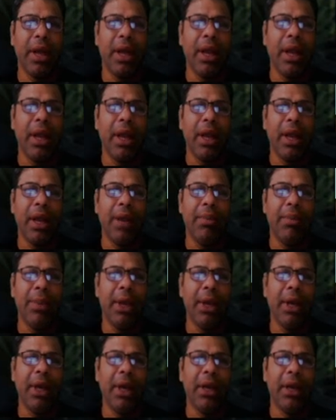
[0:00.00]

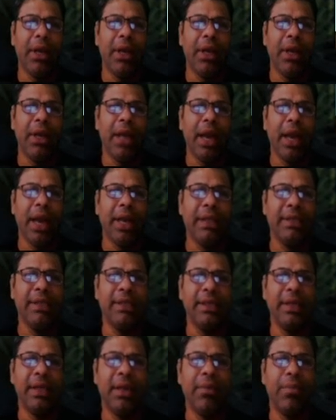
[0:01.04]
Boarder, he has
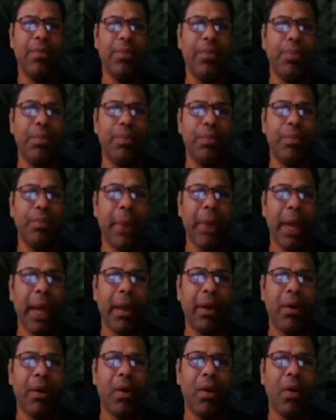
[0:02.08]
a
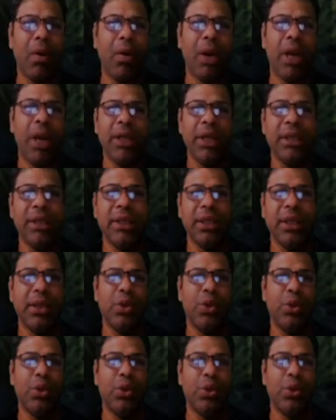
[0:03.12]
bag on his
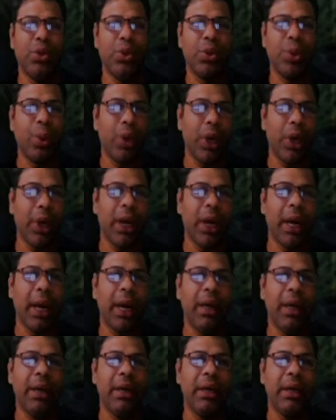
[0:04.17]
shoulder
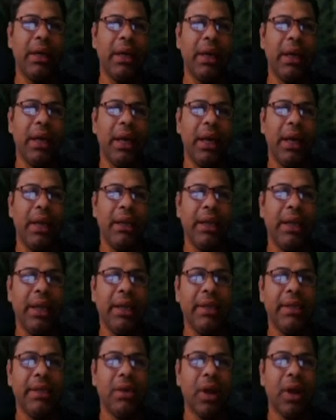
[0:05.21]
and
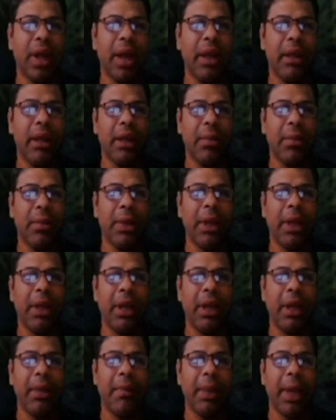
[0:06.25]
there is another
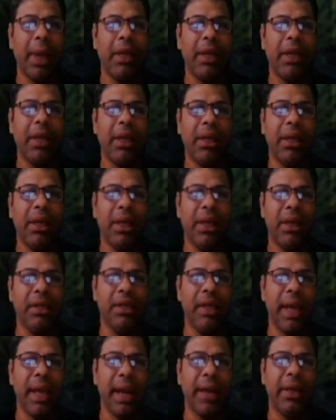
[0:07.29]
bag in
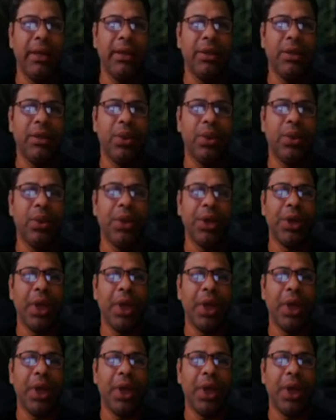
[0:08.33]
his hand. So